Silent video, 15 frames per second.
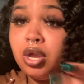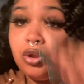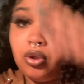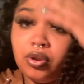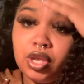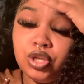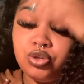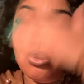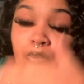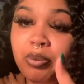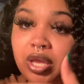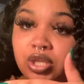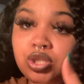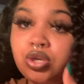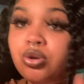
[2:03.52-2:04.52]
or you need your
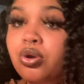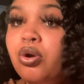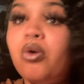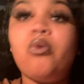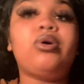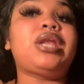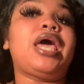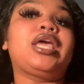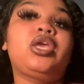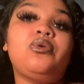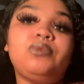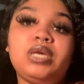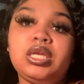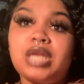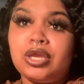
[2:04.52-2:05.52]
picture or, like, you
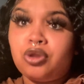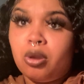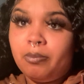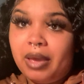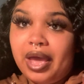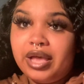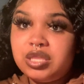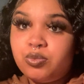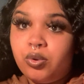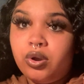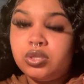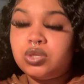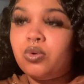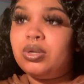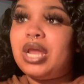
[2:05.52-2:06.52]
need, like, your
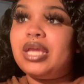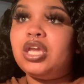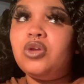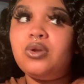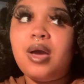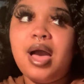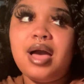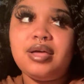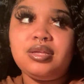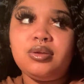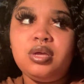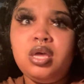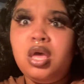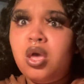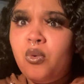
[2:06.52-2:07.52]
passwords or, like, you know how
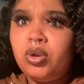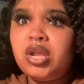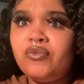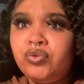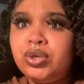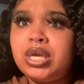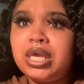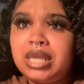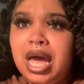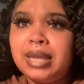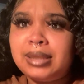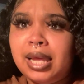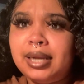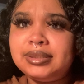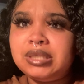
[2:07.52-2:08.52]
whenever you get
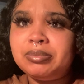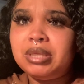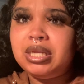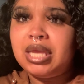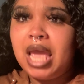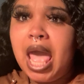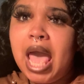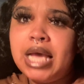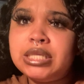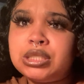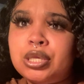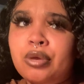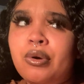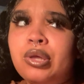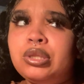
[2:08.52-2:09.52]
locked out of something, they ask
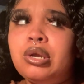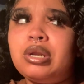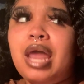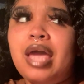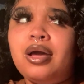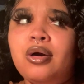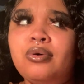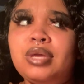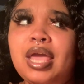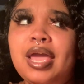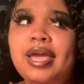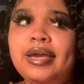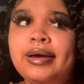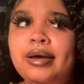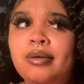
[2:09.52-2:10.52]
you and they're like,
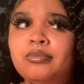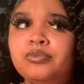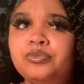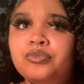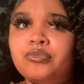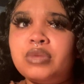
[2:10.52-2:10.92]
okay, um,